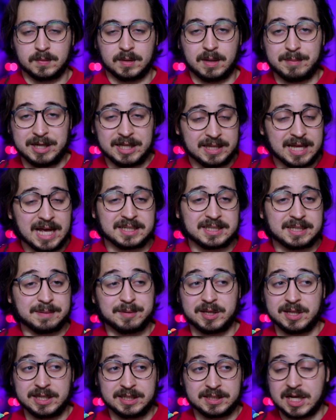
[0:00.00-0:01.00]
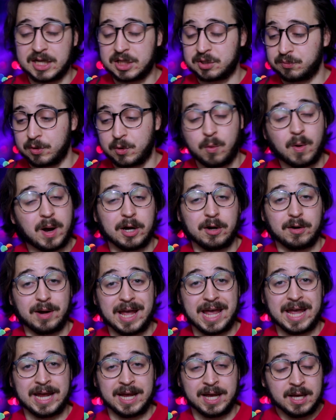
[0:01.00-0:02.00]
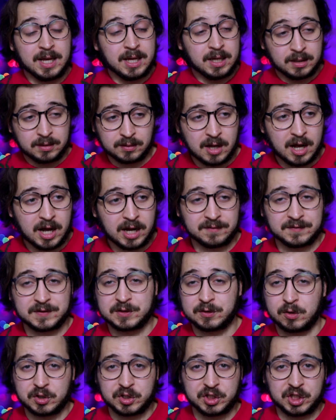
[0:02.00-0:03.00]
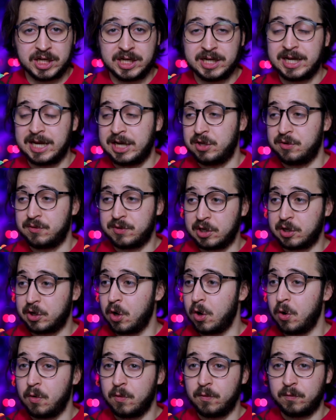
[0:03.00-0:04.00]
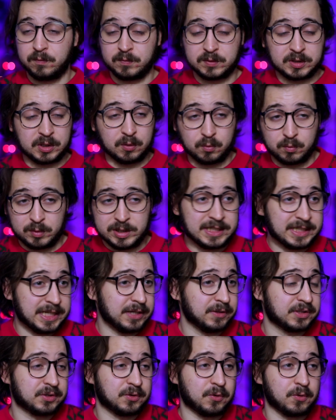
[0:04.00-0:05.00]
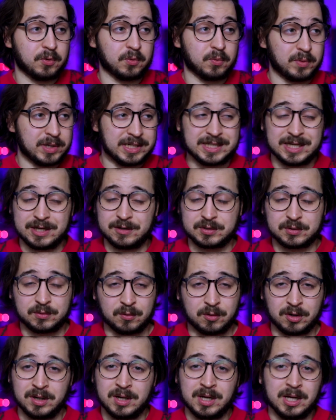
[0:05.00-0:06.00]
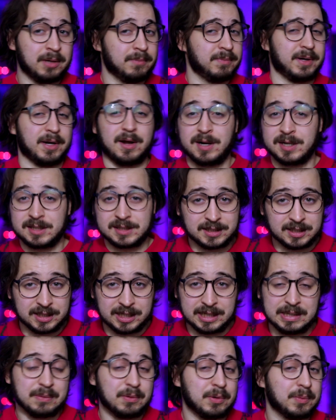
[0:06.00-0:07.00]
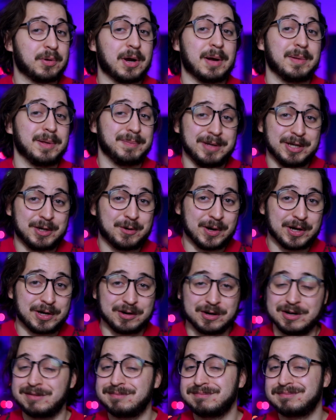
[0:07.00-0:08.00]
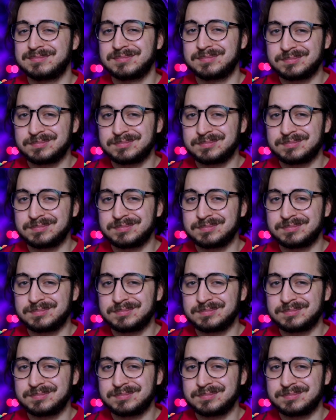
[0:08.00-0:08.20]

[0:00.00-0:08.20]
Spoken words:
I mean, that typically does require a lot of searching, and you can go to retail store to retail store, but honestly, it would probably be quicker